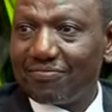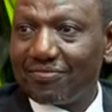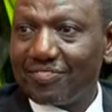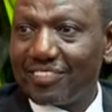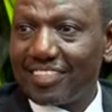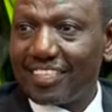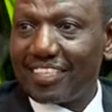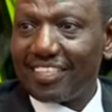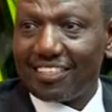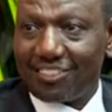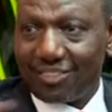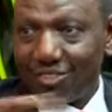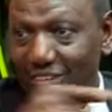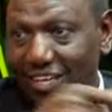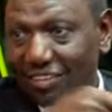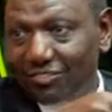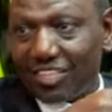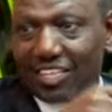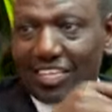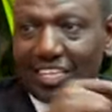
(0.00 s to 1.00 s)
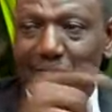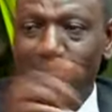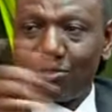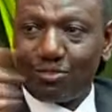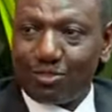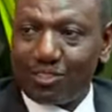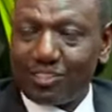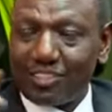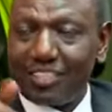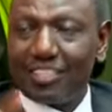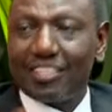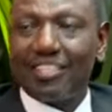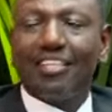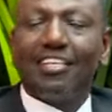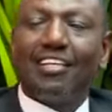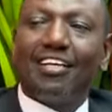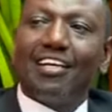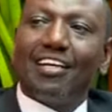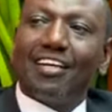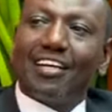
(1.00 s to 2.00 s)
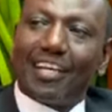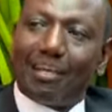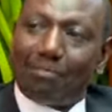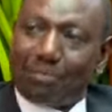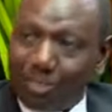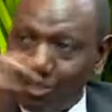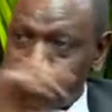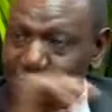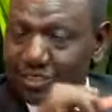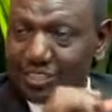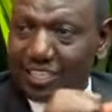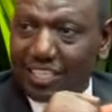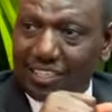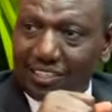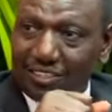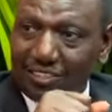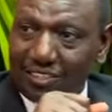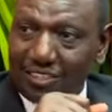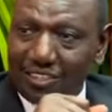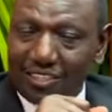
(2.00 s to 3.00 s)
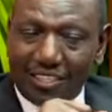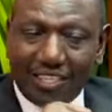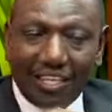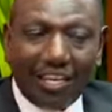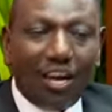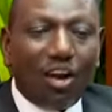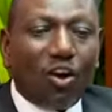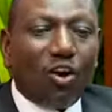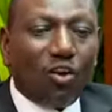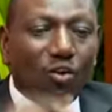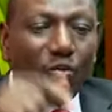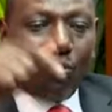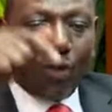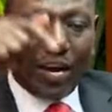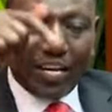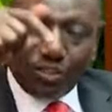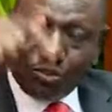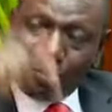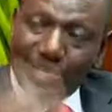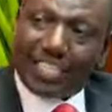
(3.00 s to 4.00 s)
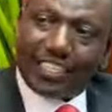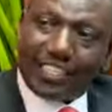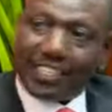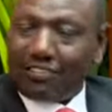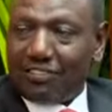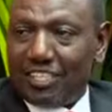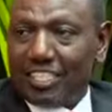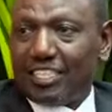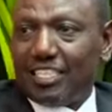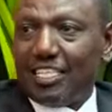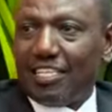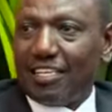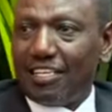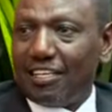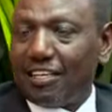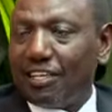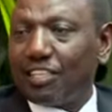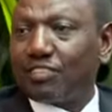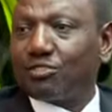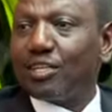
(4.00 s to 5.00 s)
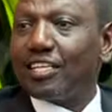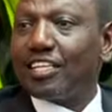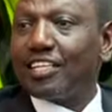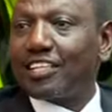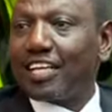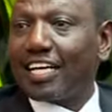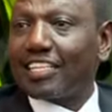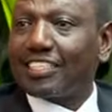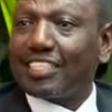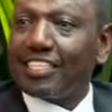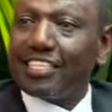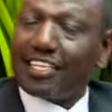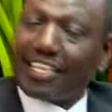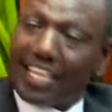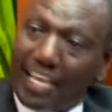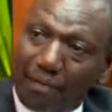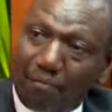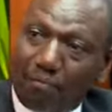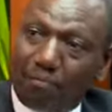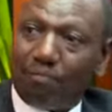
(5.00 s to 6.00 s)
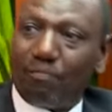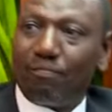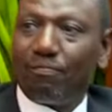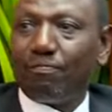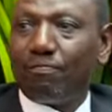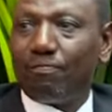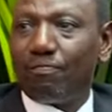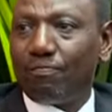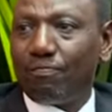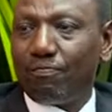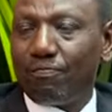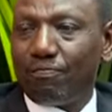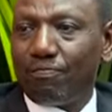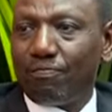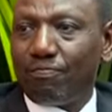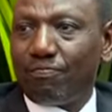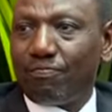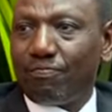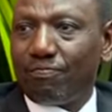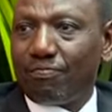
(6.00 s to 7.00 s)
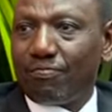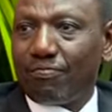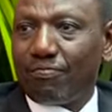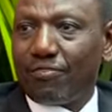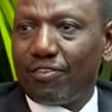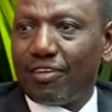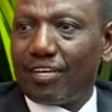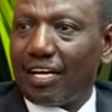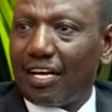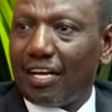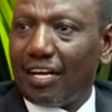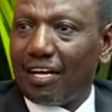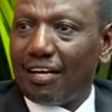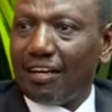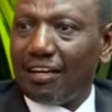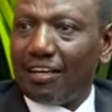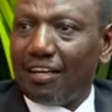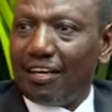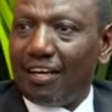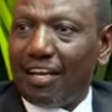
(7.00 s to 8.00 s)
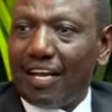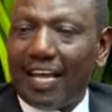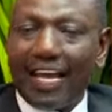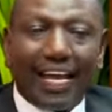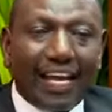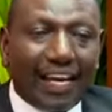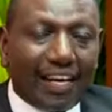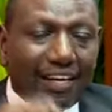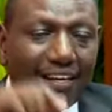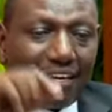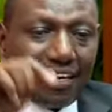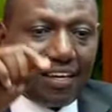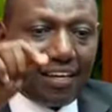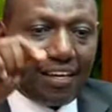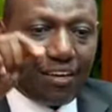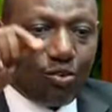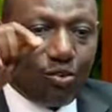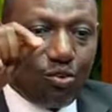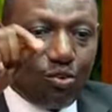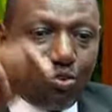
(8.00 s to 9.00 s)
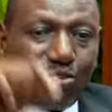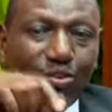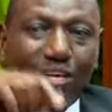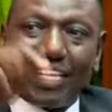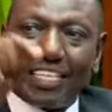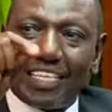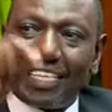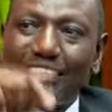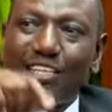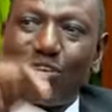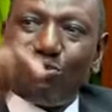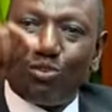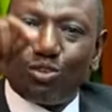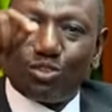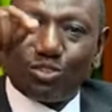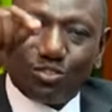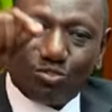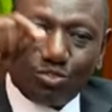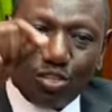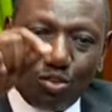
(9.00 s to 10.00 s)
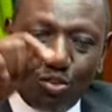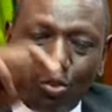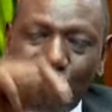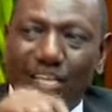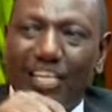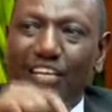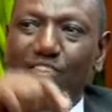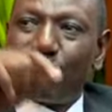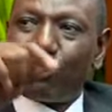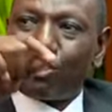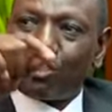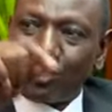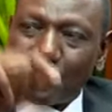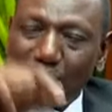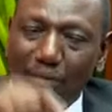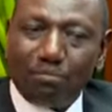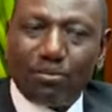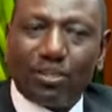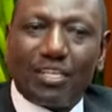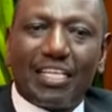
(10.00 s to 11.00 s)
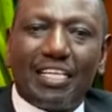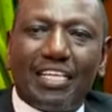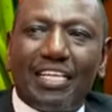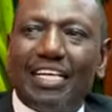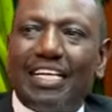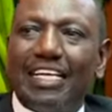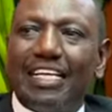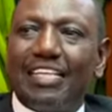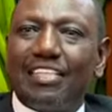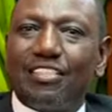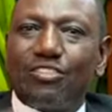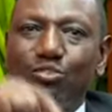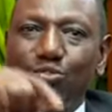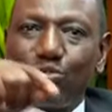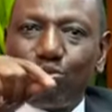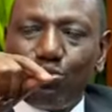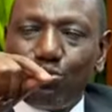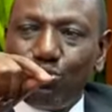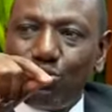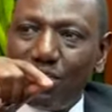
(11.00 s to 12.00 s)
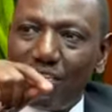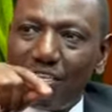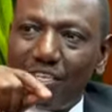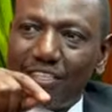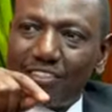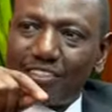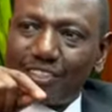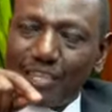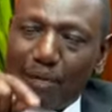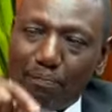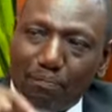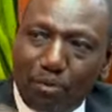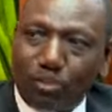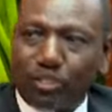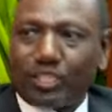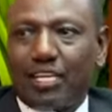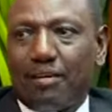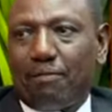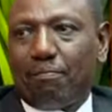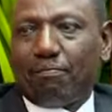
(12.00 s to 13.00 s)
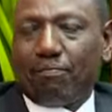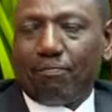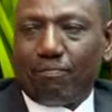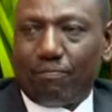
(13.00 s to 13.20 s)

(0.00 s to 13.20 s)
yeah, you have the clip, you will see. Let me also tell you, when 2017 and 2013 came, yeah, and Uhuru Kenyatta was looking for somebody to support him,